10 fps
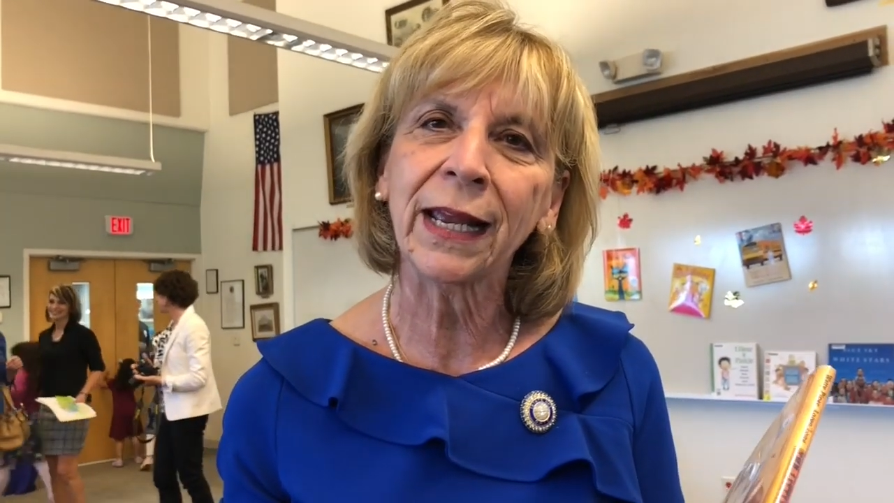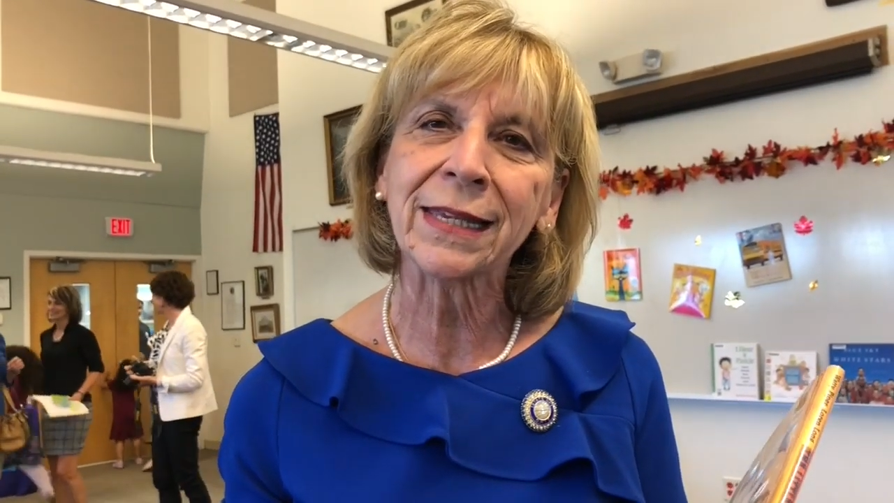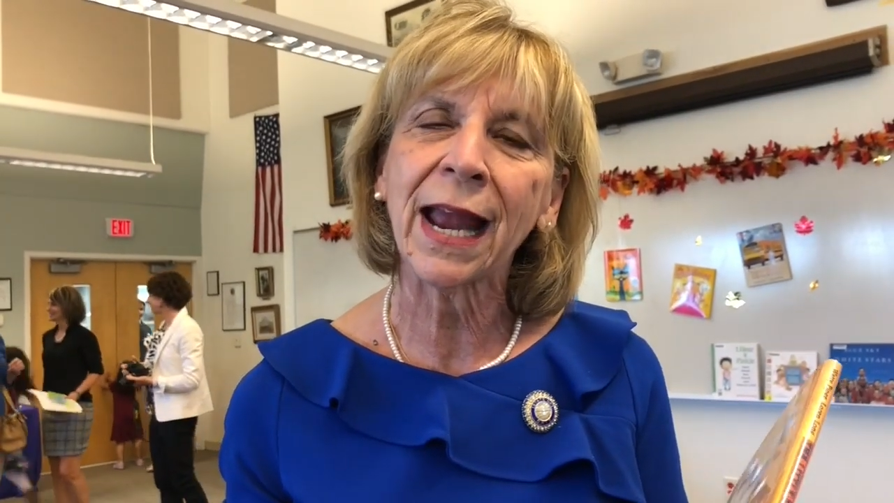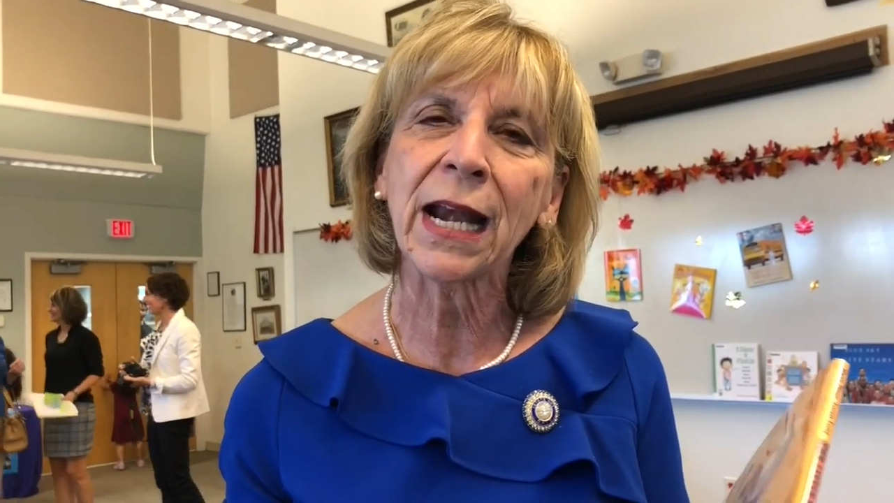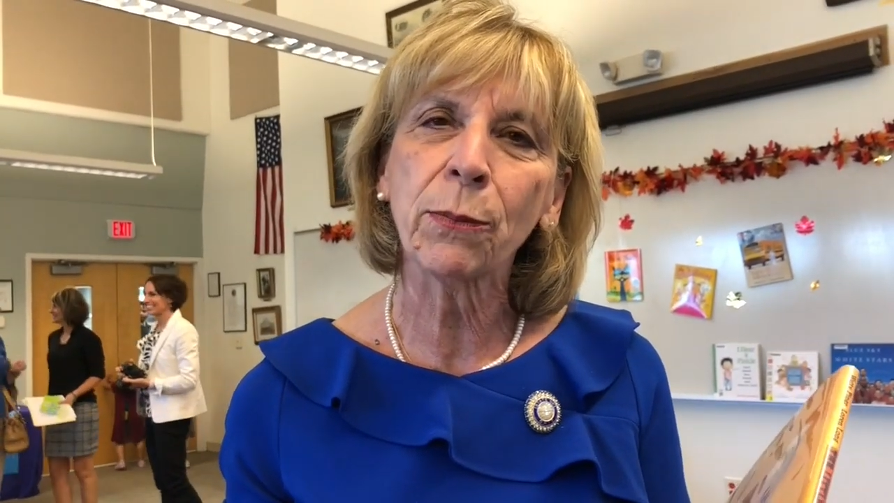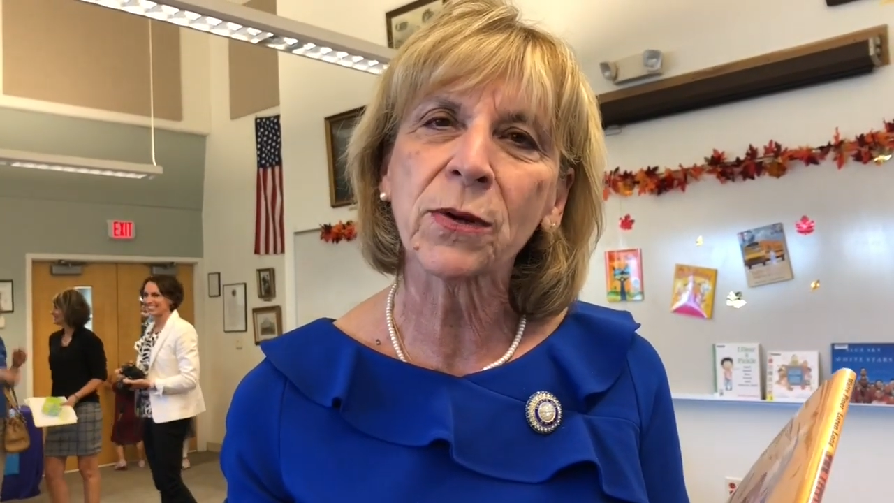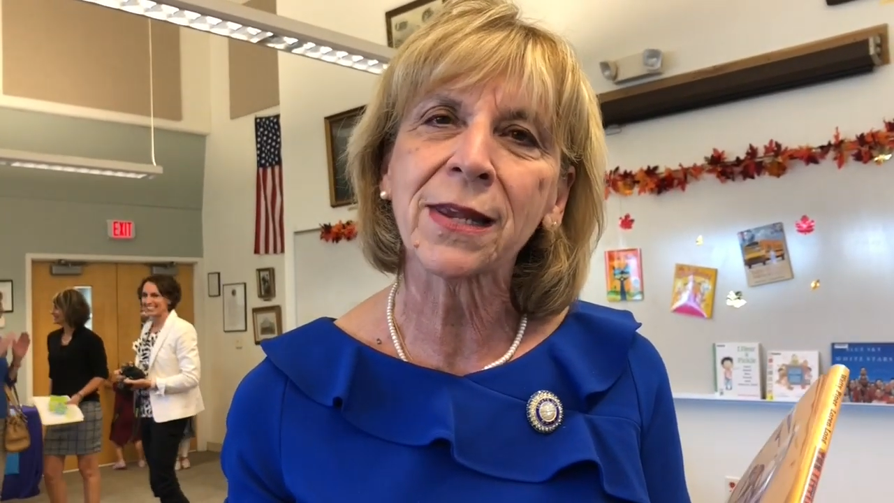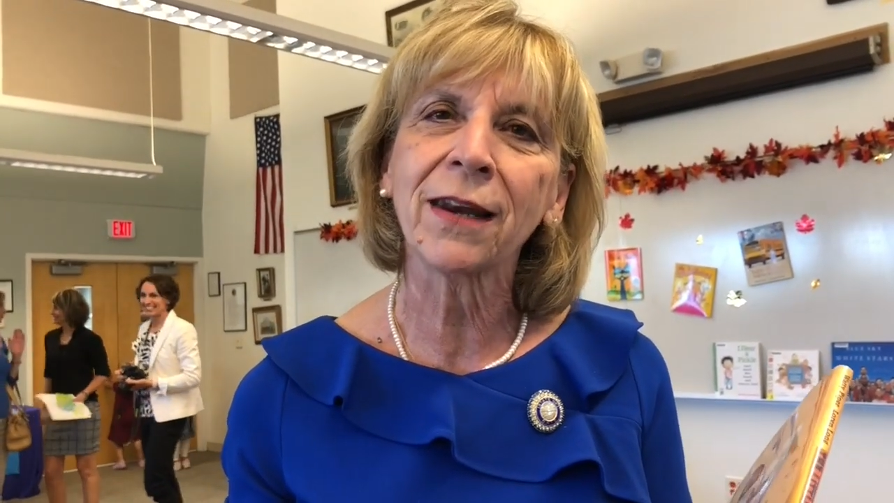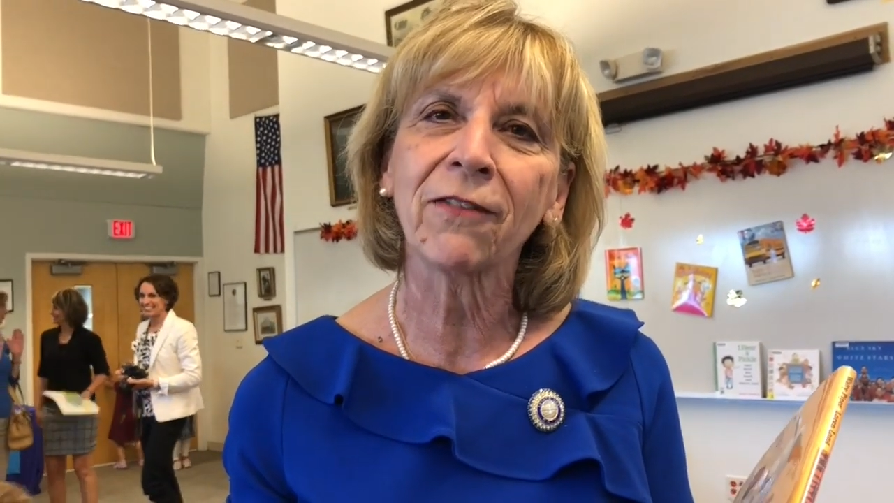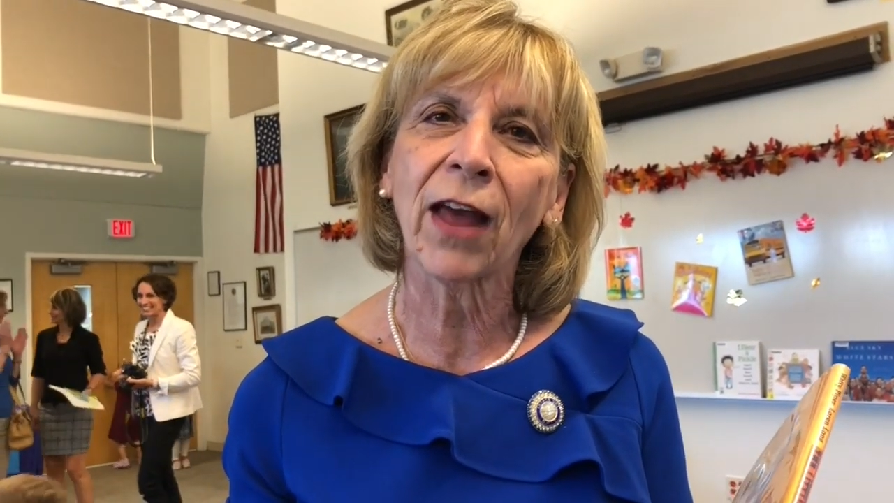it's
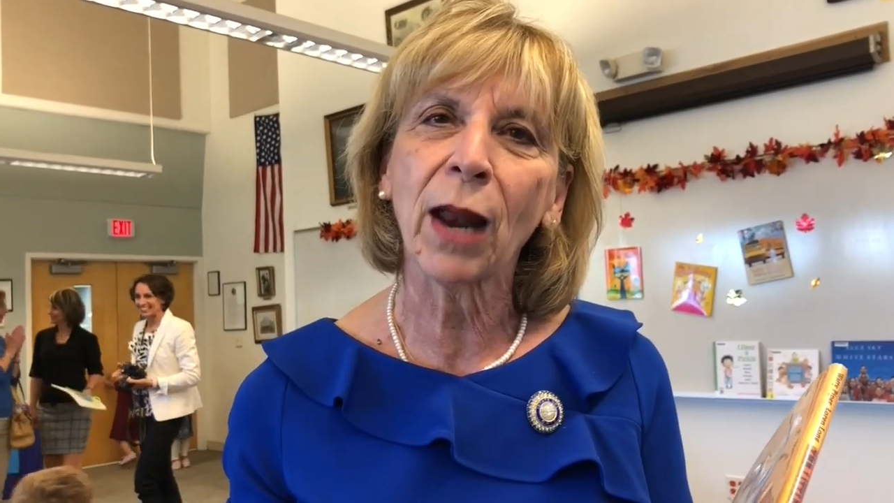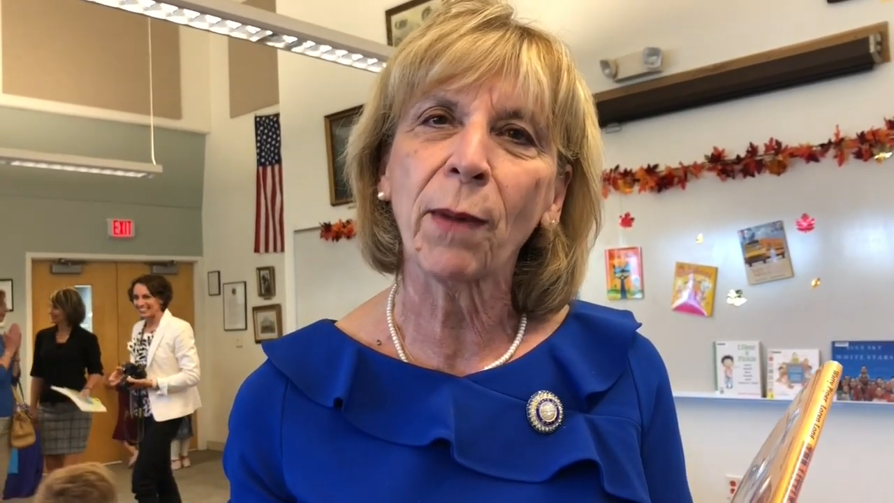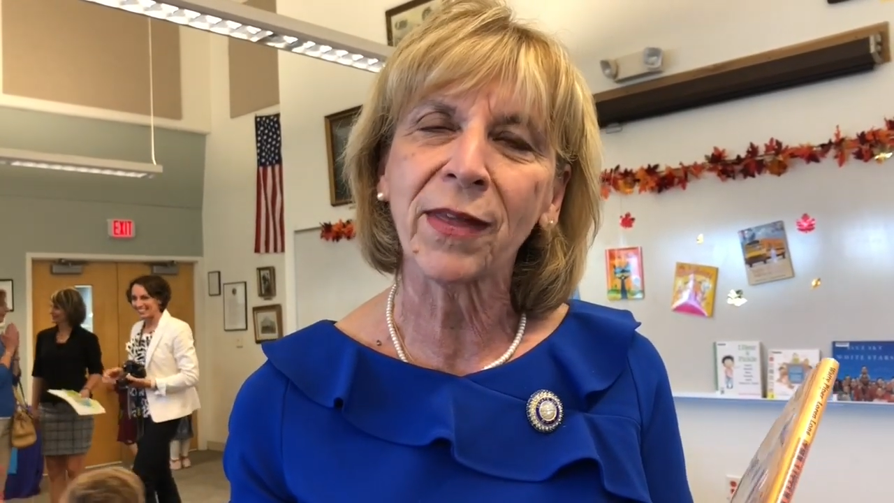80% developed